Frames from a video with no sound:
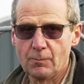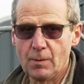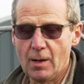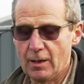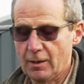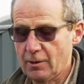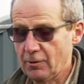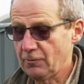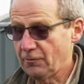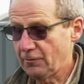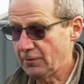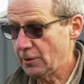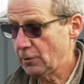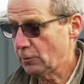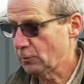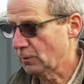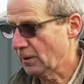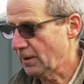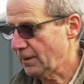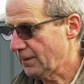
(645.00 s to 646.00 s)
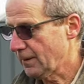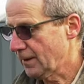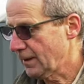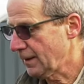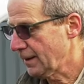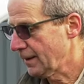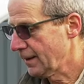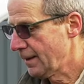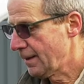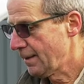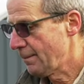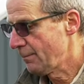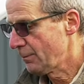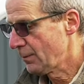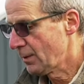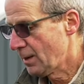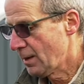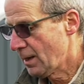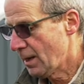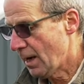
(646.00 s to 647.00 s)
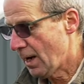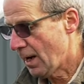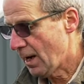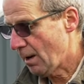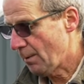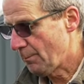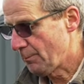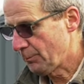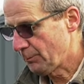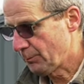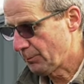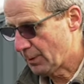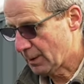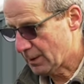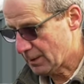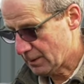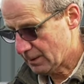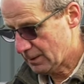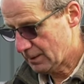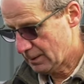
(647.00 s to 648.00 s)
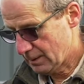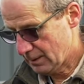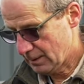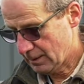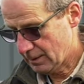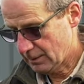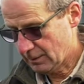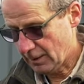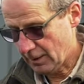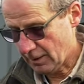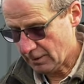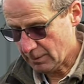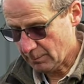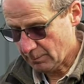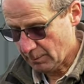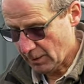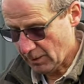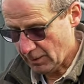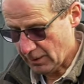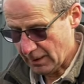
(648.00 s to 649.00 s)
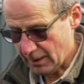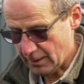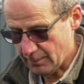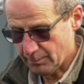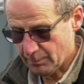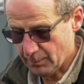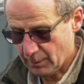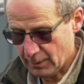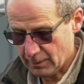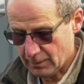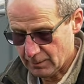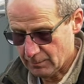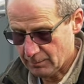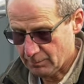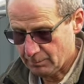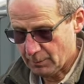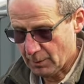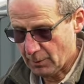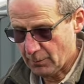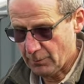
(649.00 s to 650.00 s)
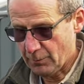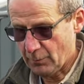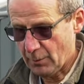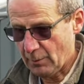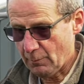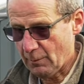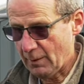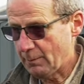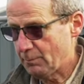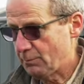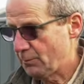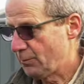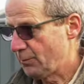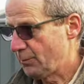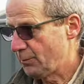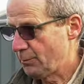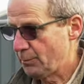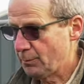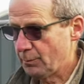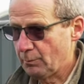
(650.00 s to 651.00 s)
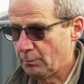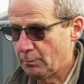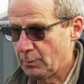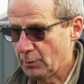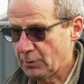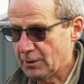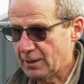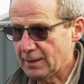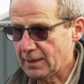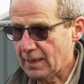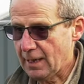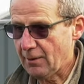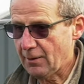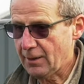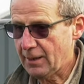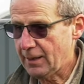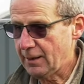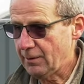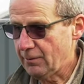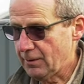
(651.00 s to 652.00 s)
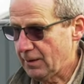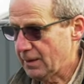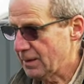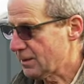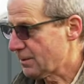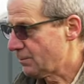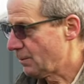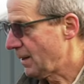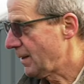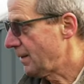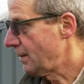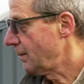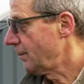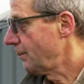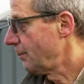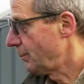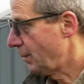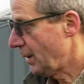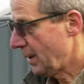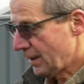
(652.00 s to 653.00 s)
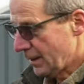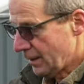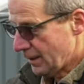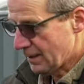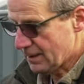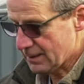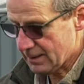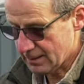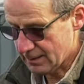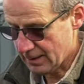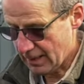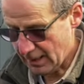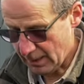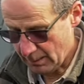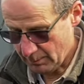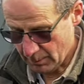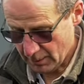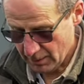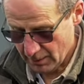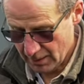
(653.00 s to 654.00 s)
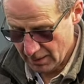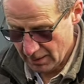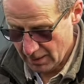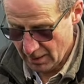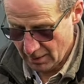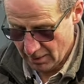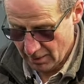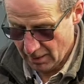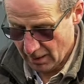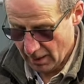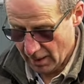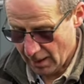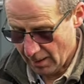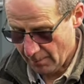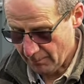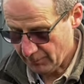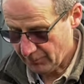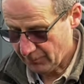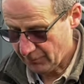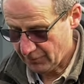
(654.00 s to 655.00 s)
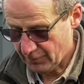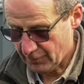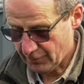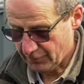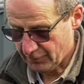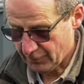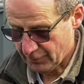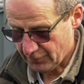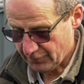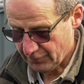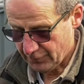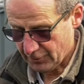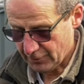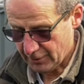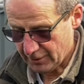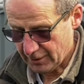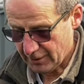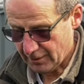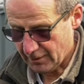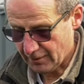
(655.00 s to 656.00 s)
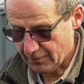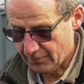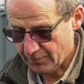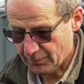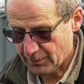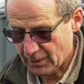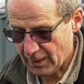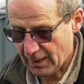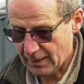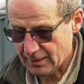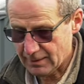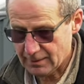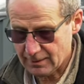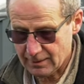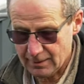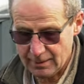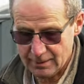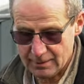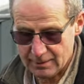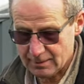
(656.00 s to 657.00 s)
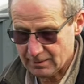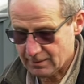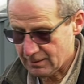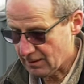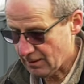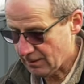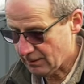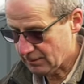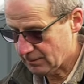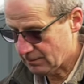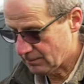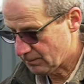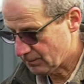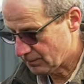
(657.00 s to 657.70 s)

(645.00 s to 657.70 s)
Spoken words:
a good fuel, I think, but you know, to burn it, but we brought it out here and it's been in this heap for a year, and it's turned